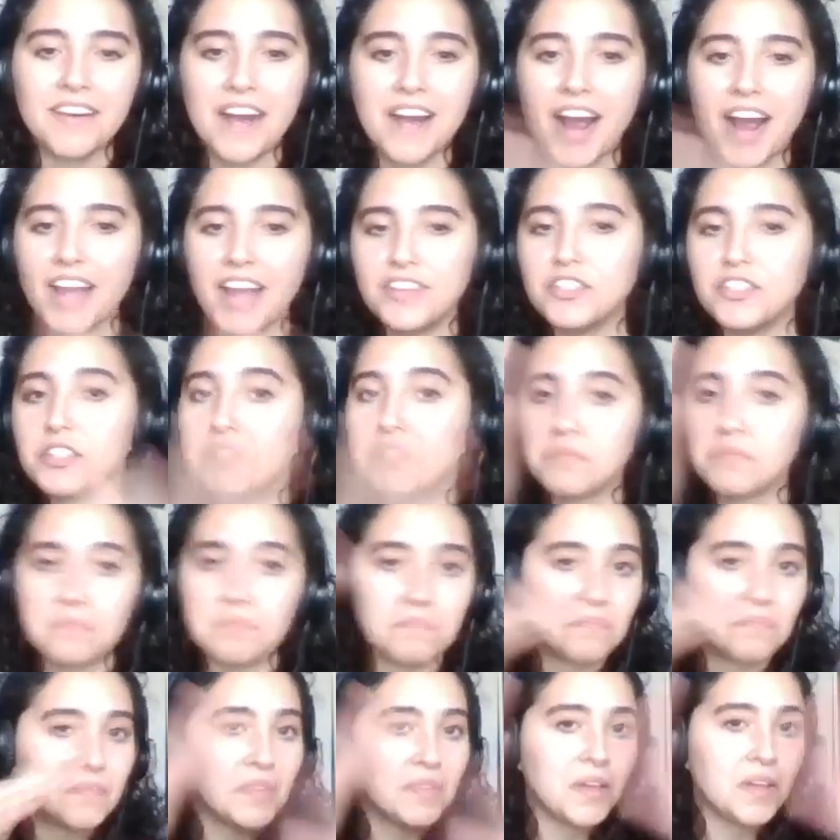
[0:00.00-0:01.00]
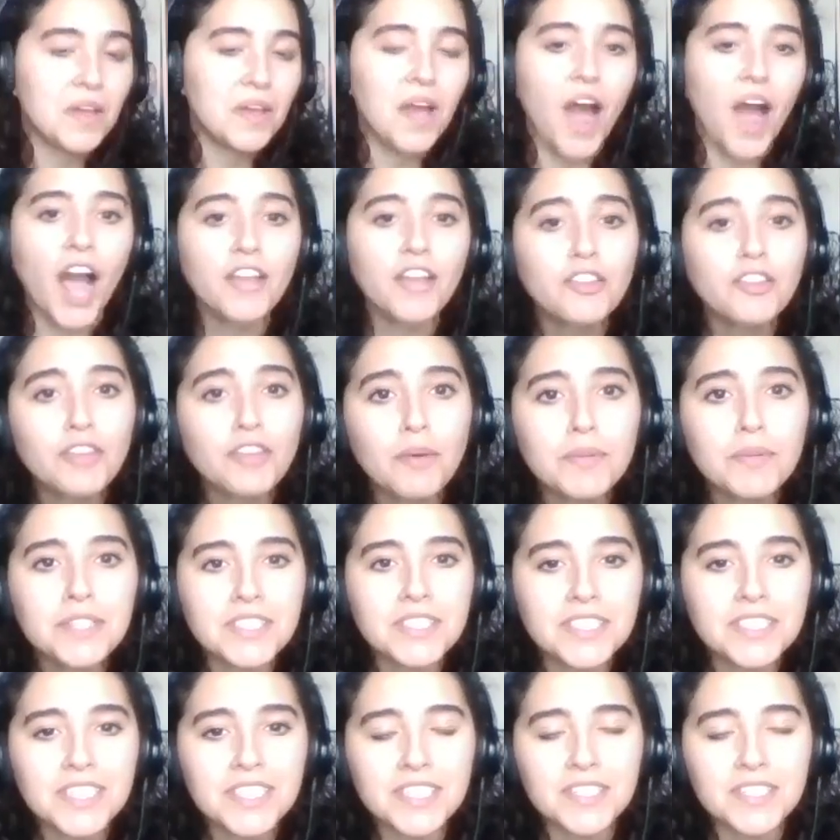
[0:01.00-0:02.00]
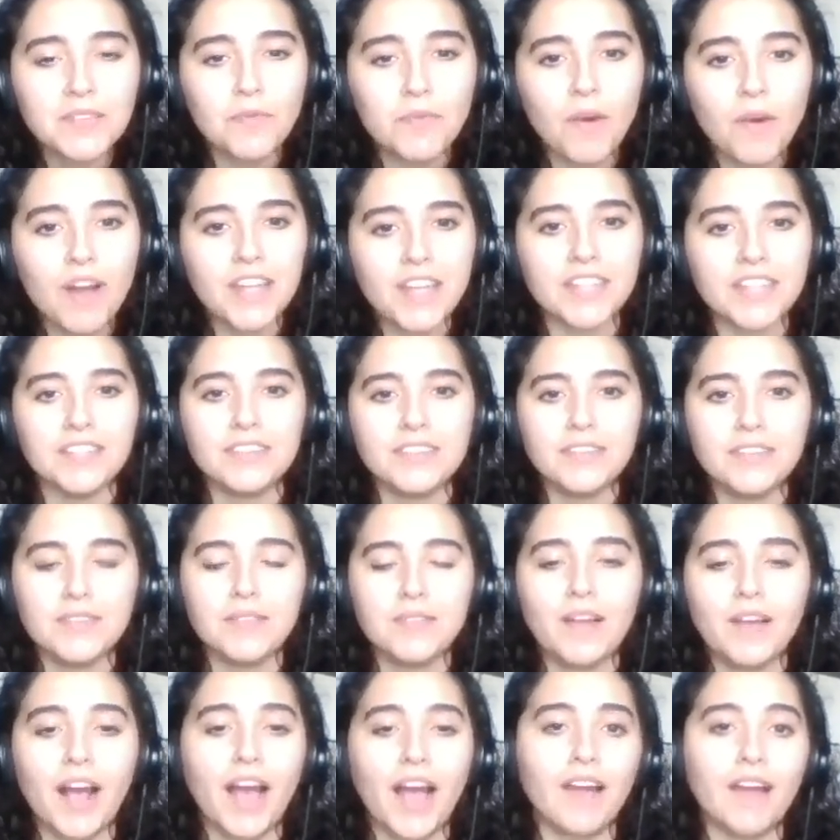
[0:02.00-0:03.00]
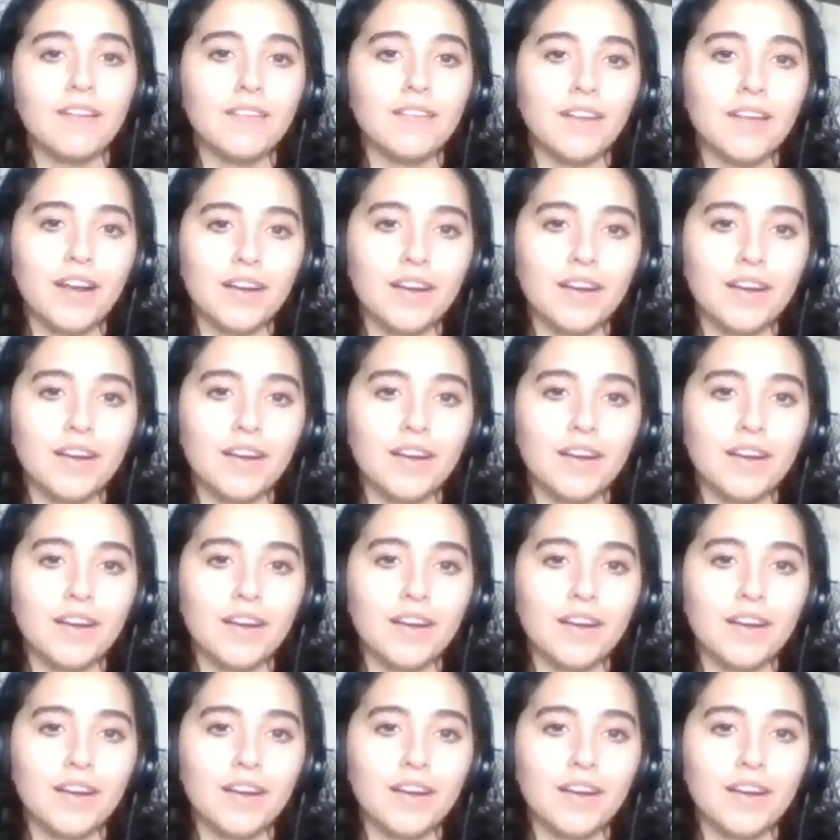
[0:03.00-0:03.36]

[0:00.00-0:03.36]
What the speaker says: I just, I thought that was in season 1. I don't know.